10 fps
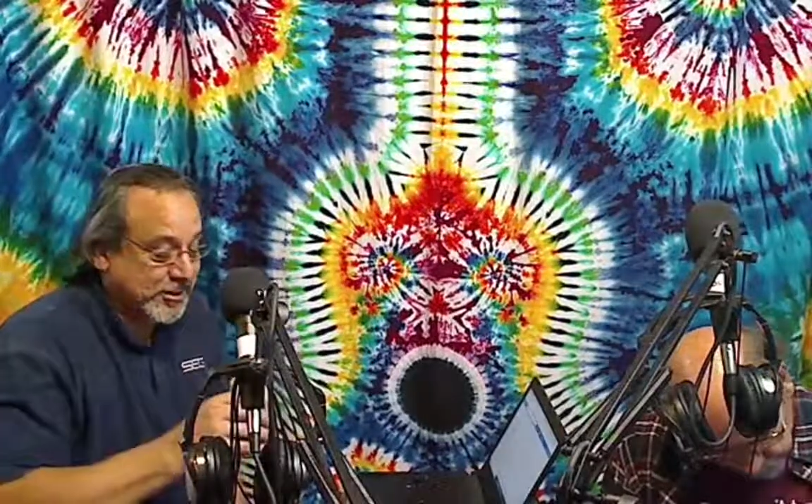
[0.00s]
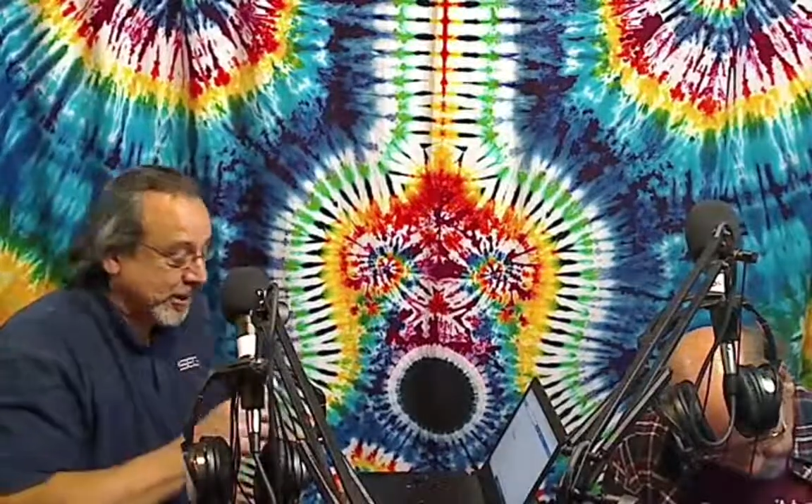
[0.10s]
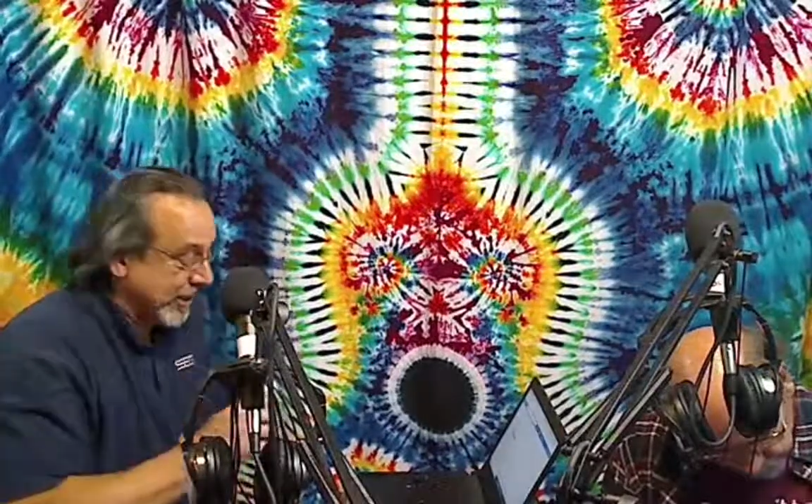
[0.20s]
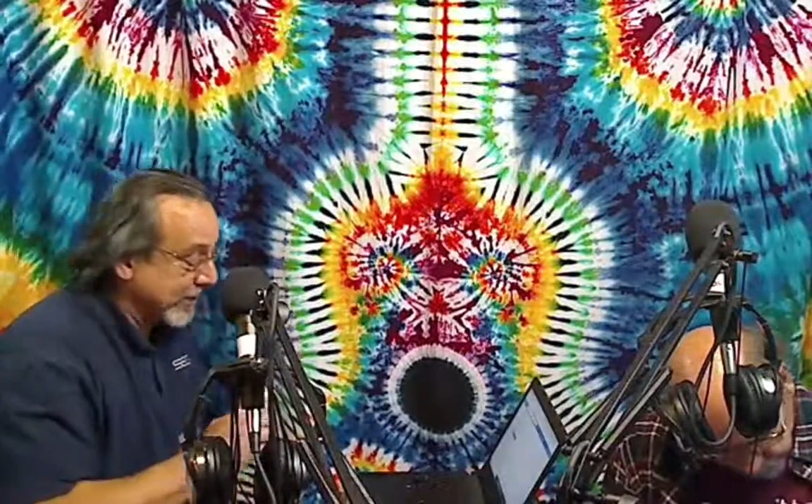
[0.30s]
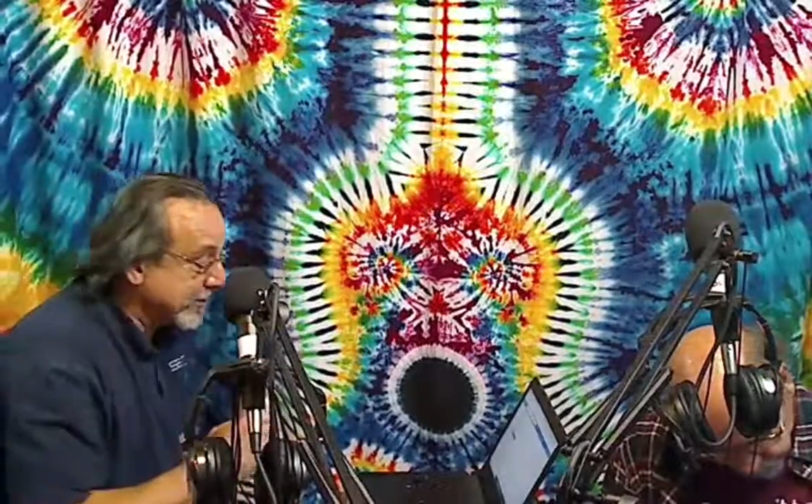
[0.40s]

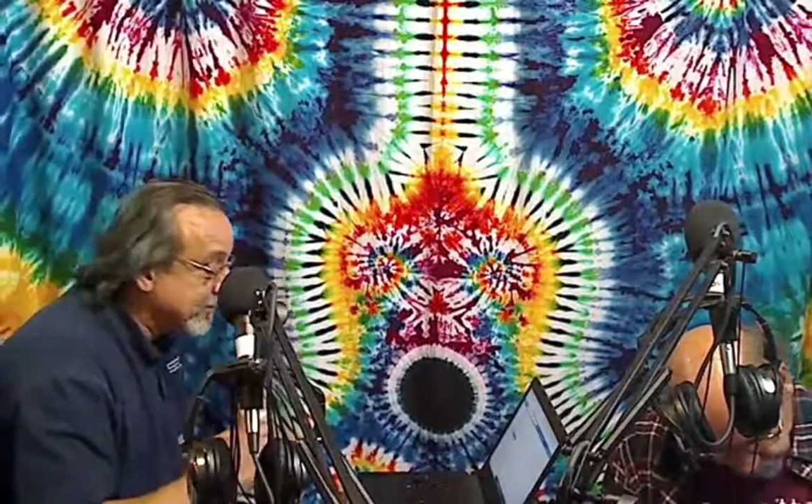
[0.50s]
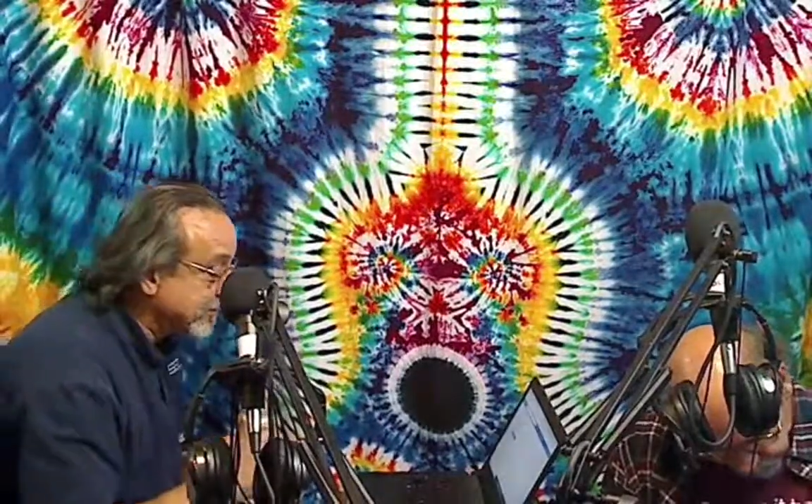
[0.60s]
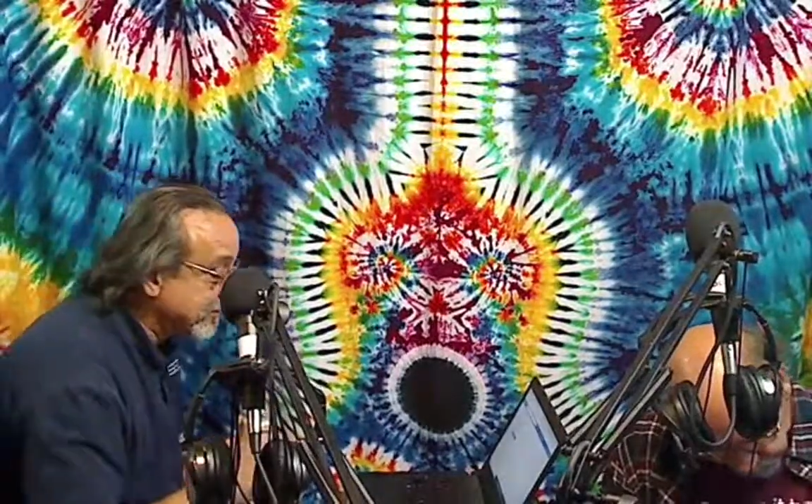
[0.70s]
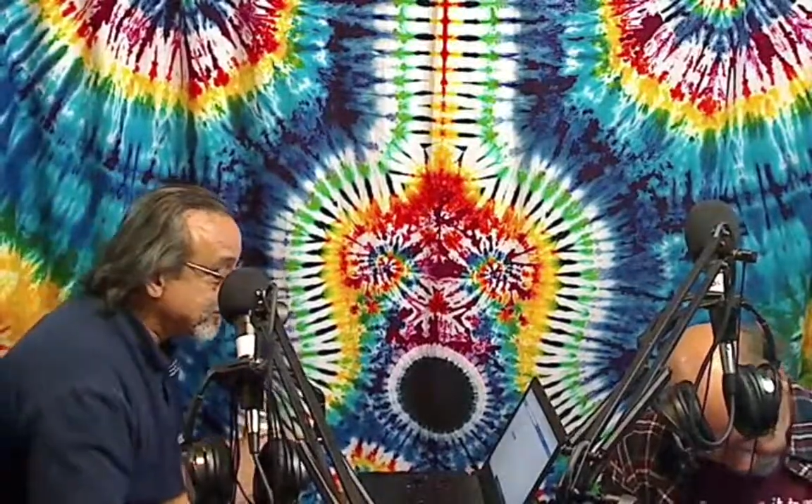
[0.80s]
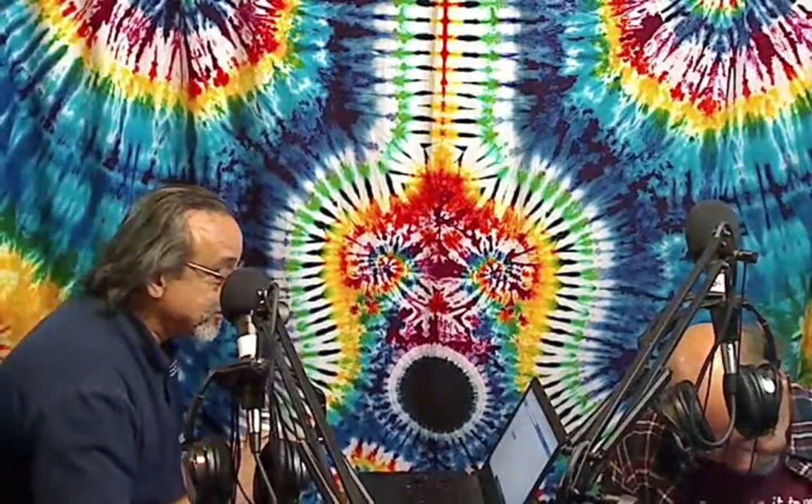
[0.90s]
today.
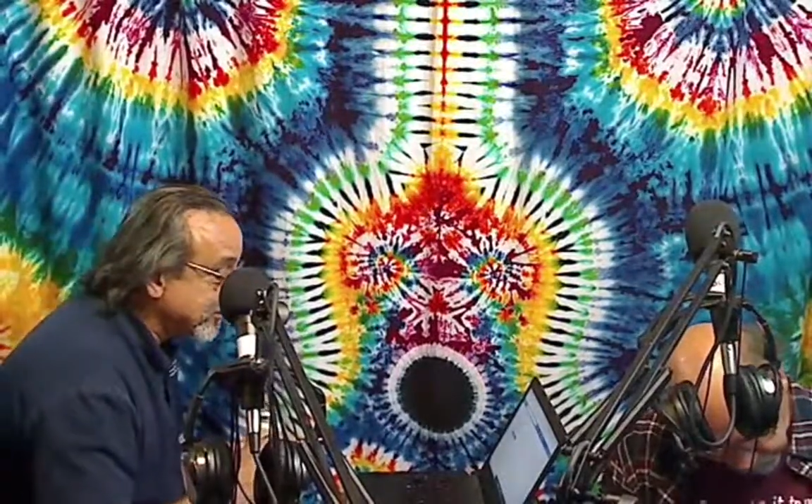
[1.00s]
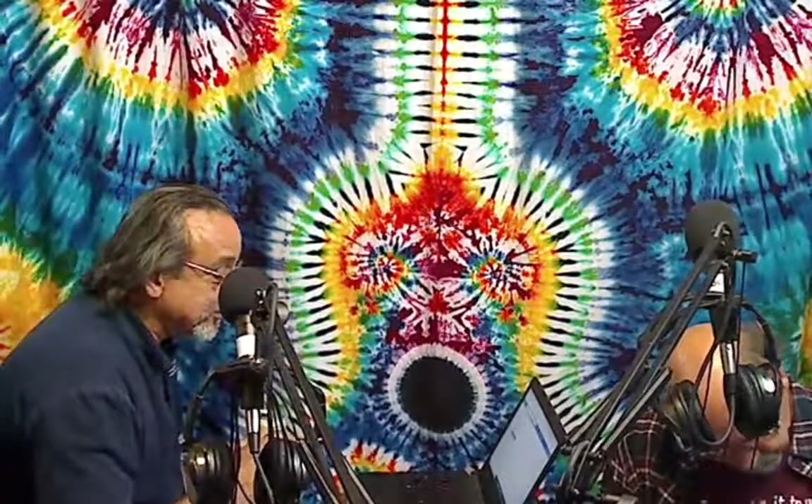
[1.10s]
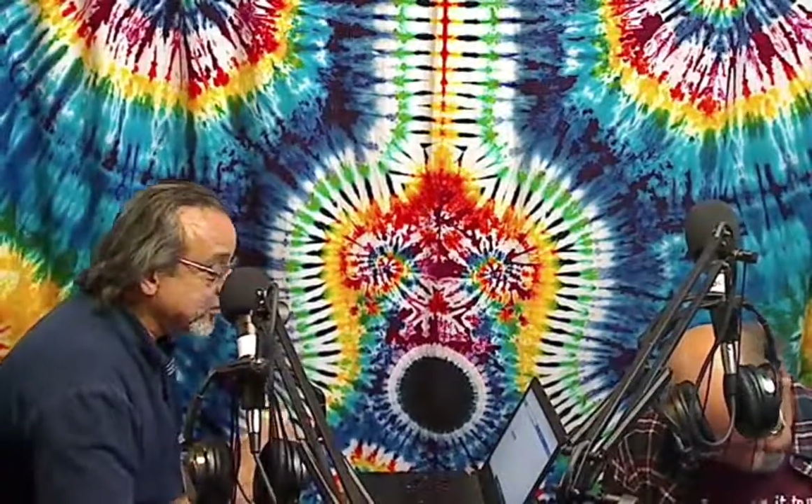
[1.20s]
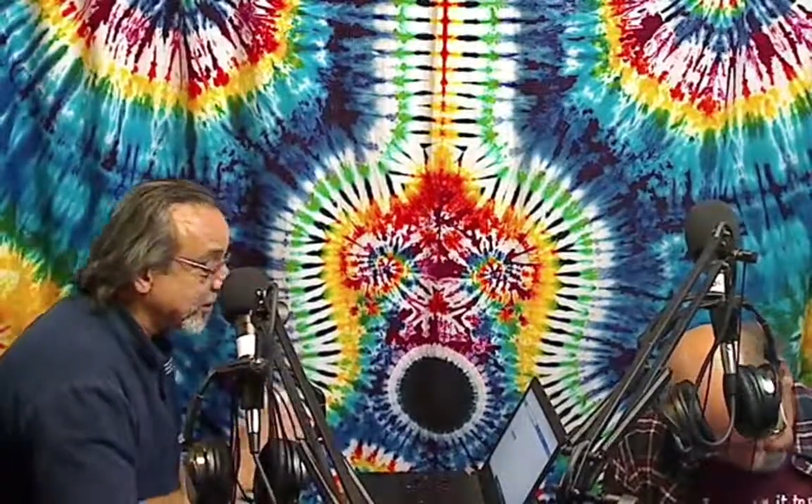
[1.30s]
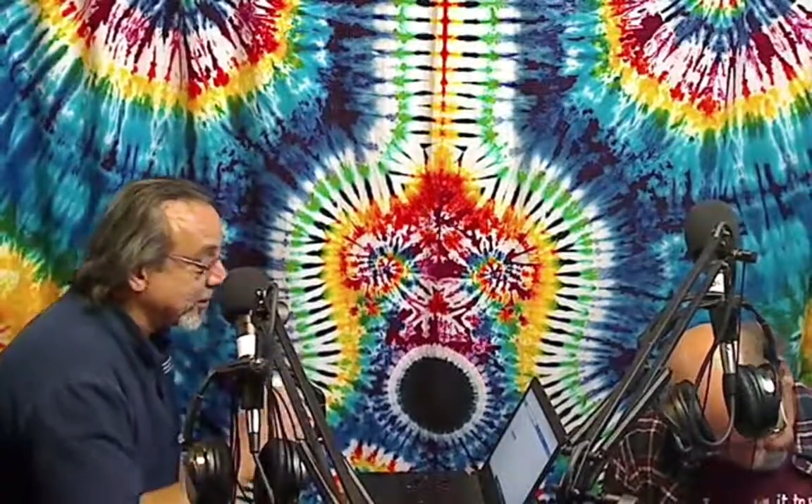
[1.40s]
We
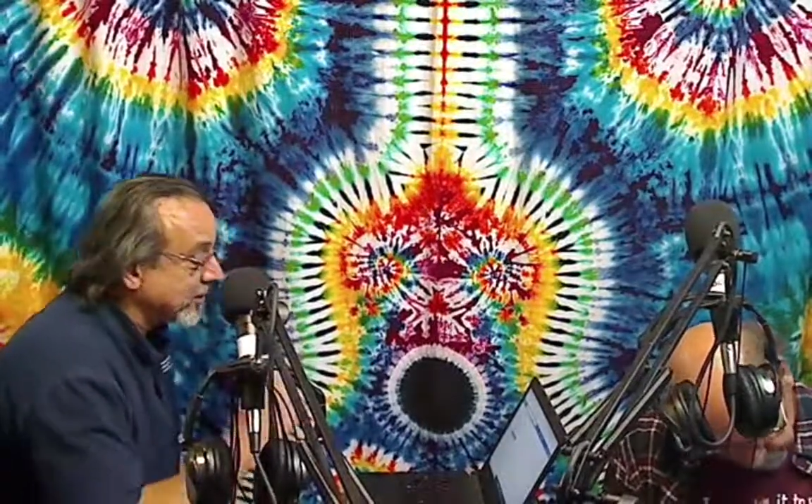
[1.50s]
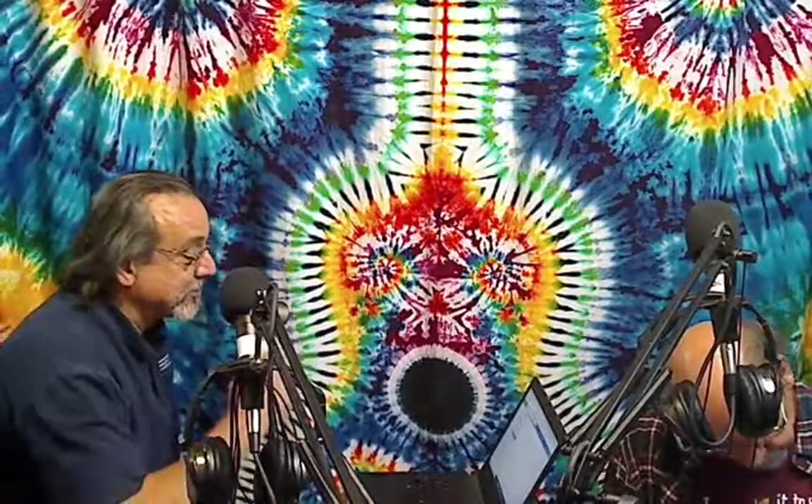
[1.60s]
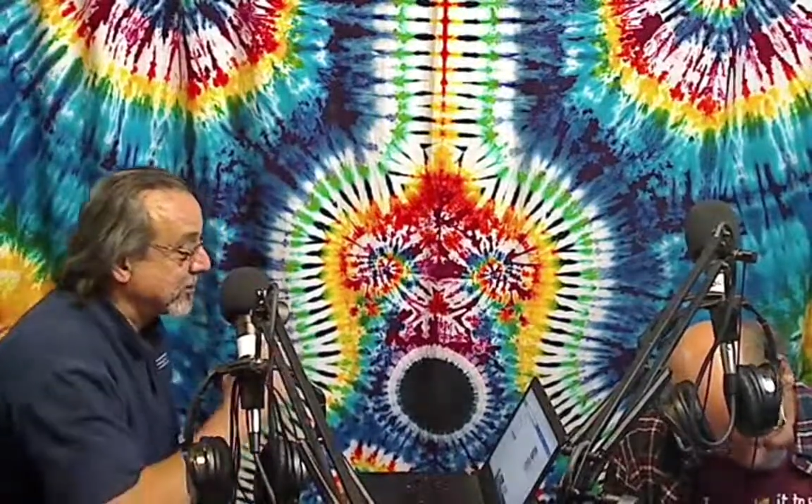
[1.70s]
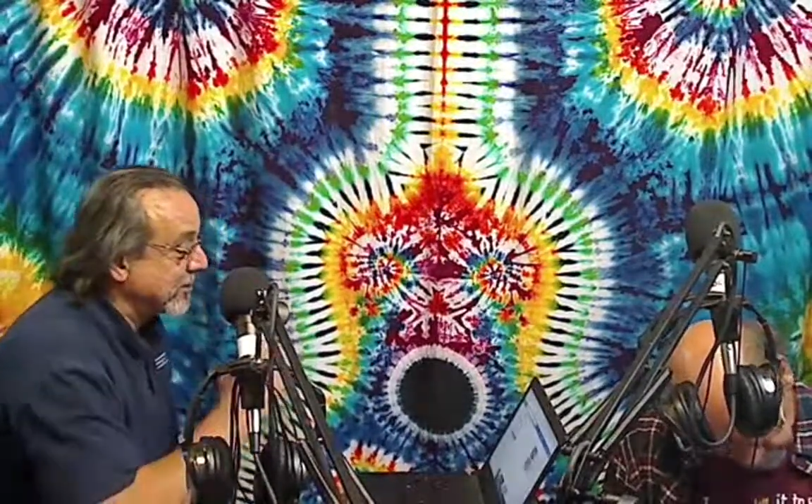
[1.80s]
should start.